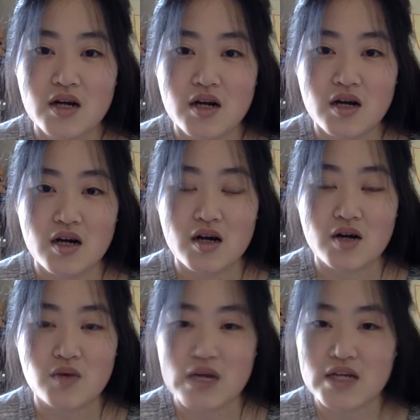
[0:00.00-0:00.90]

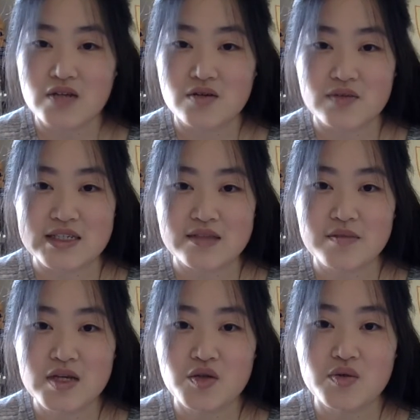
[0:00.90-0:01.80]
writing a
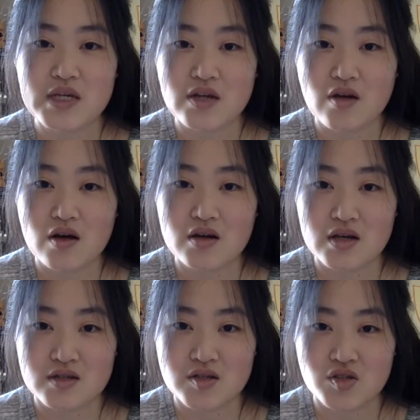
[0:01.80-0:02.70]
resume, you cannot
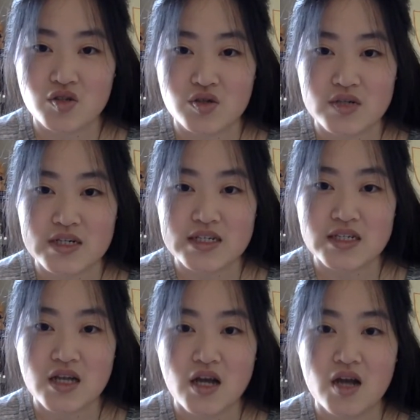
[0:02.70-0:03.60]
concentrate.
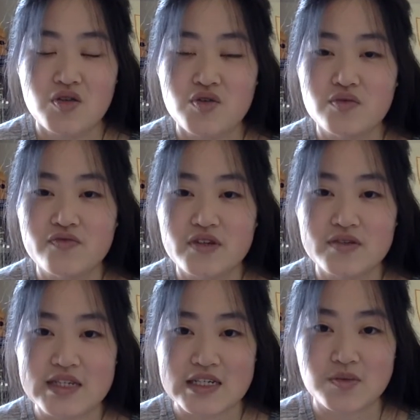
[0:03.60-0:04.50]
You feel
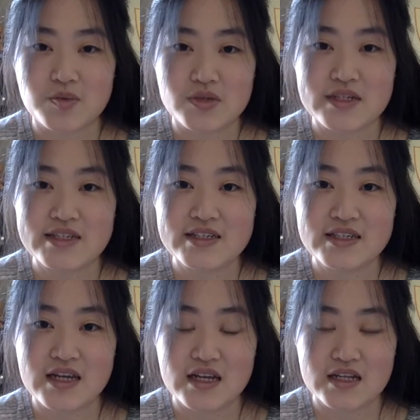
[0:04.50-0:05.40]
desperate
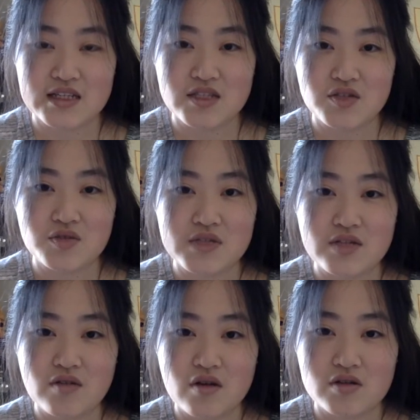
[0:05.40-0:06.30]
and you did
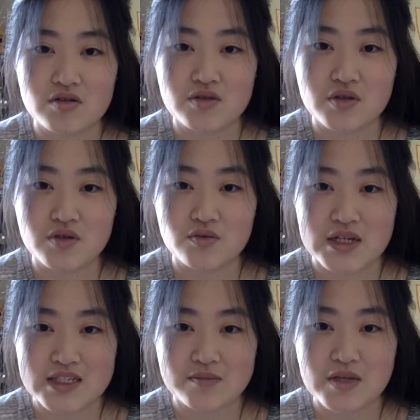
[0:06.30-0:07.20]
not do a good
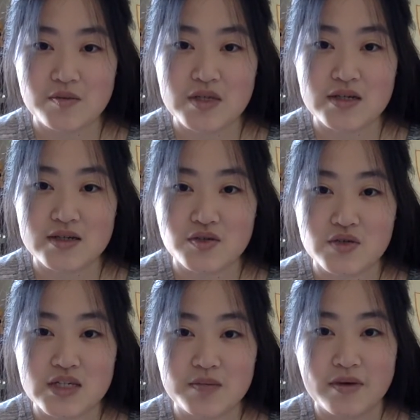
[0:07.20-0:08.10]
resume because you
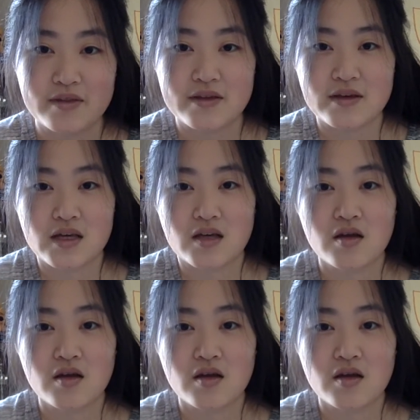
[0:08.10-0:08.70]
keep on thinking,